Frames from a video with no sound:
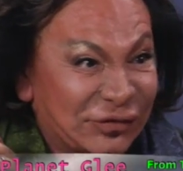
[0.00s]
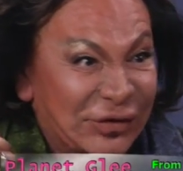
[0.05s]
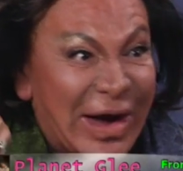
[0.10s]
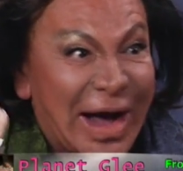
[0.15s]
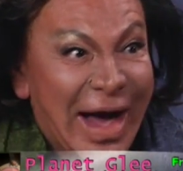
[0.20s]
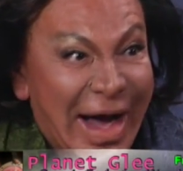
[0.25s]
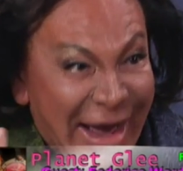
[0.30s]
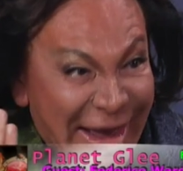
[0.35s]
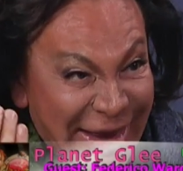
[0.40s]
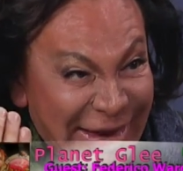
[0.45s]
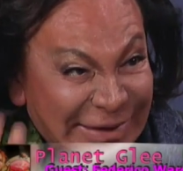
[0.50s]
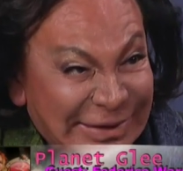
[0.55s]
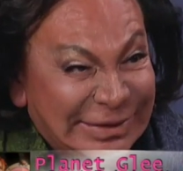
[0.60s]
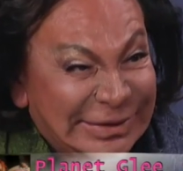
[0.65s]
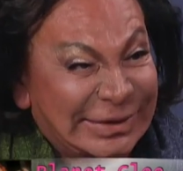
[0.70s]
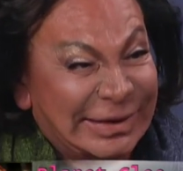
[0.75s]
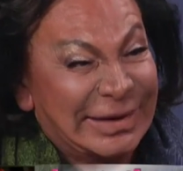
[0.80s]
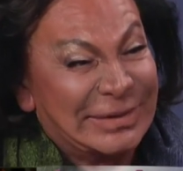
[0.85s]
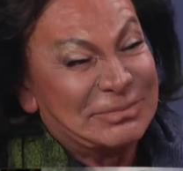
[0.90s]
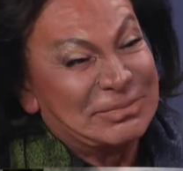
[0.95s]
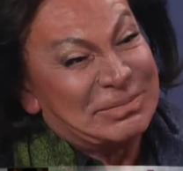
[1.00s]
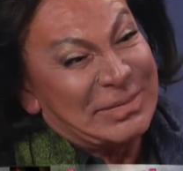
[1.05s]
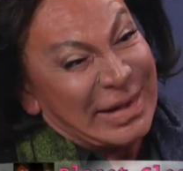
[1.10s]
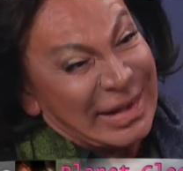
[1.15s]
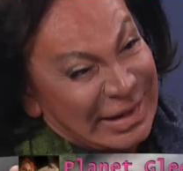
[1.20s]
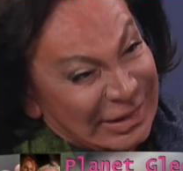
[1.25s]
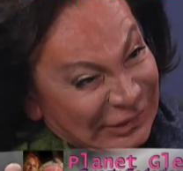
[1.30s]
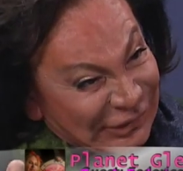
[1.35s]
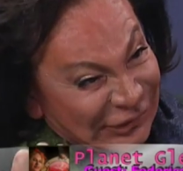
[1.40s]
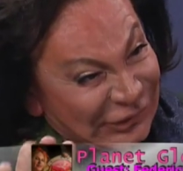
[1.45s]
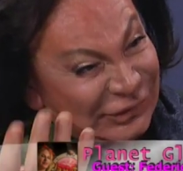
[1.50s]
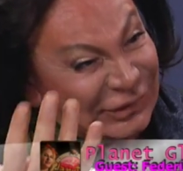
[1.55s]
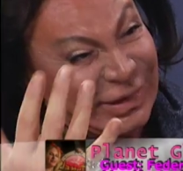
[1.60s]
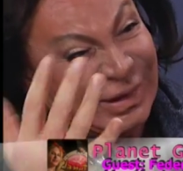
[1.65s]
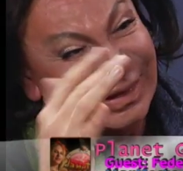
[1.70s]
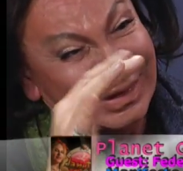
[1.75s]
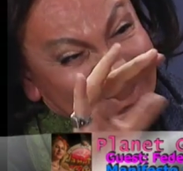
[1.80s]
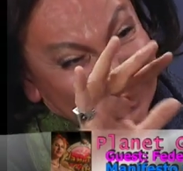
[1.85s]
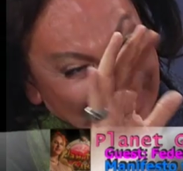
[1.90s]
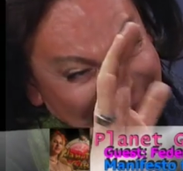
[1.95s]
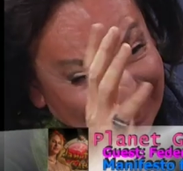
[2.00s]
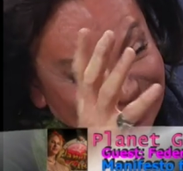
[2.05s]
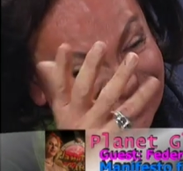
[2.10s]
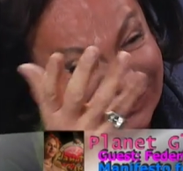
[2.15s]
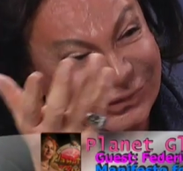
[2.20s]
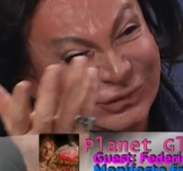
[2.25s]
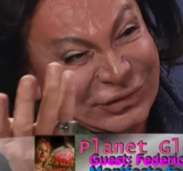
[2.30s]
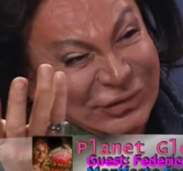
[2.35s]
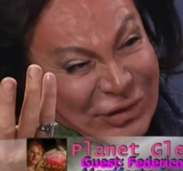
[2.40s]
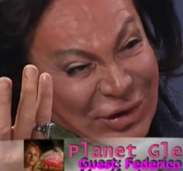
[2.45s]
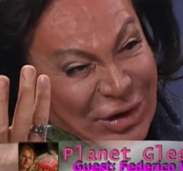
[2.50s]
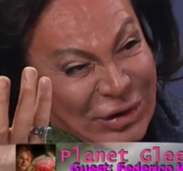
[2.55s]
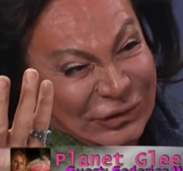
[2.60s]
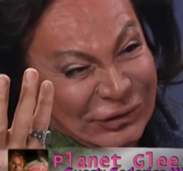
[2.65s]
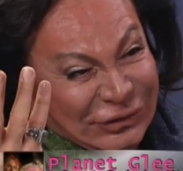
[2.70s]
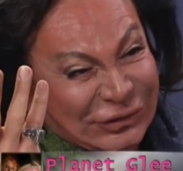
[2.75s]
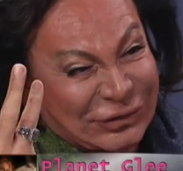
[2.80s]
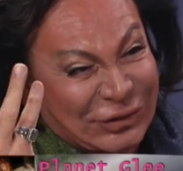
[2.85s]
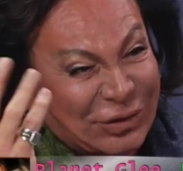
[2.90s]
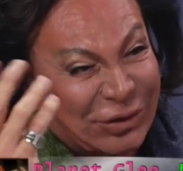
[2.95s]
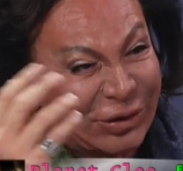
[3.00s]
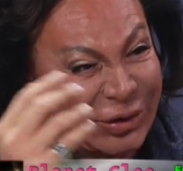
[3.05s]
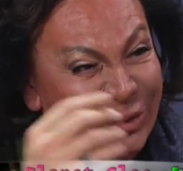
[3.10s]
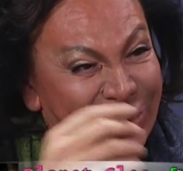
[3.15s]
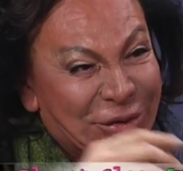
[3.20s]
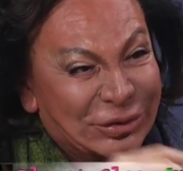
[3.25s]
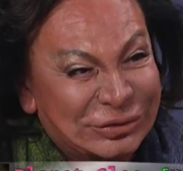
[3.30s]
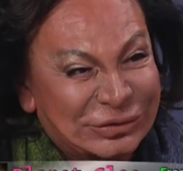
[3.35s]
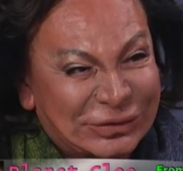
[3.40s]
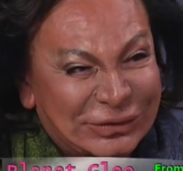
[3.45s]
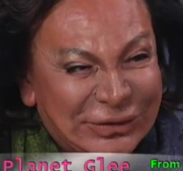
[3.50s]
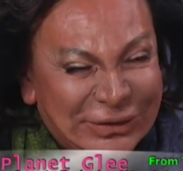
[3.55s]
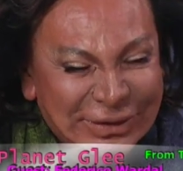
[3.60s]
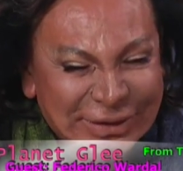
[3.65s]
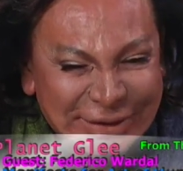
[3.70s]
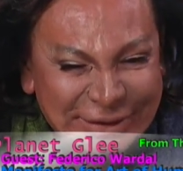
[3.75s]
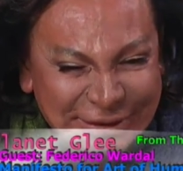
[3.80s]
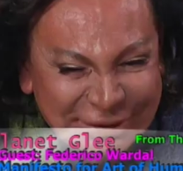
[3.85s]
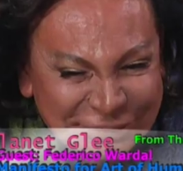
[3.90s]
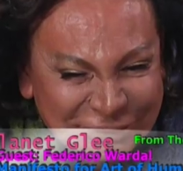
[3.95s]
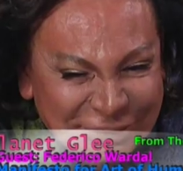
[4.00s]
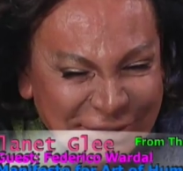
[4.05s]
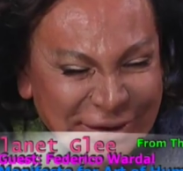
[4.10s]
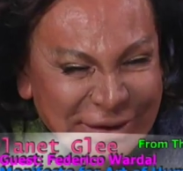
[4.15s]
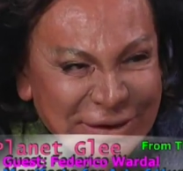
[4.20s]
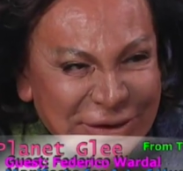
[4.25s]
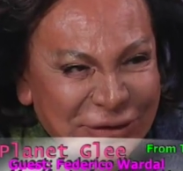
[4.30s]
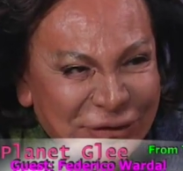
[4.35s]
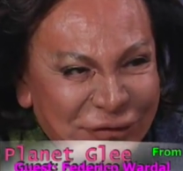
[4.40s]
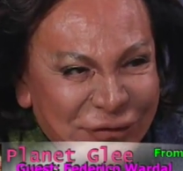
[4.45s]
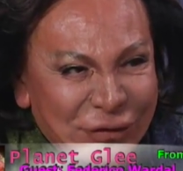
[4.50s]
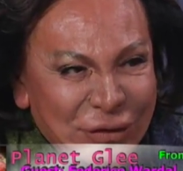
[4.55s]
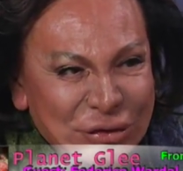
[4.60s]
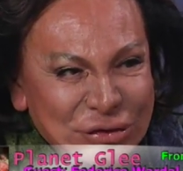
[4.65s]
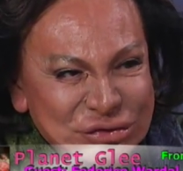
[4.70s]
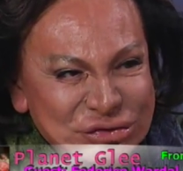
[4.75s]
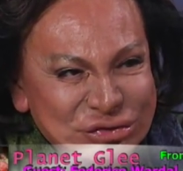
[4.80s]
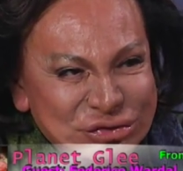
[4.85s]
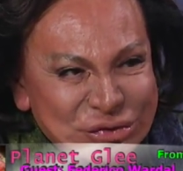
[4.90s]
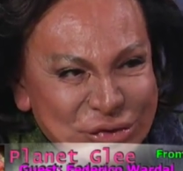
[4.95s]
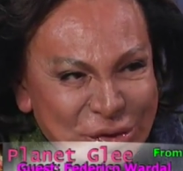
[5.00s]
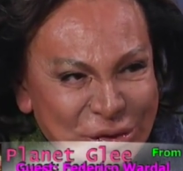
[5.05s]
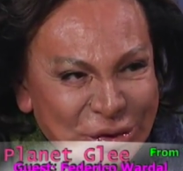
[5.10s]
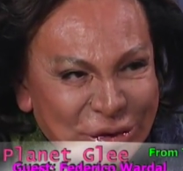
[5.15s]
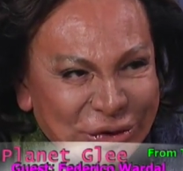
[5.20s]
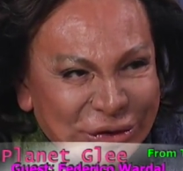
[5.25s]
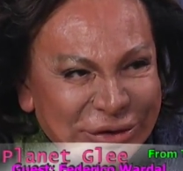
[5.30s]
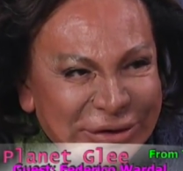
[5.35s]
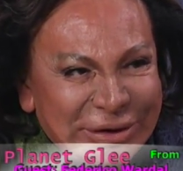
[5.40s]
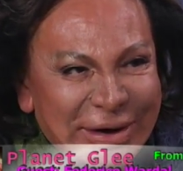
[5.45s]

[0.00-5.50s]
Fight means it's not so good, for sure.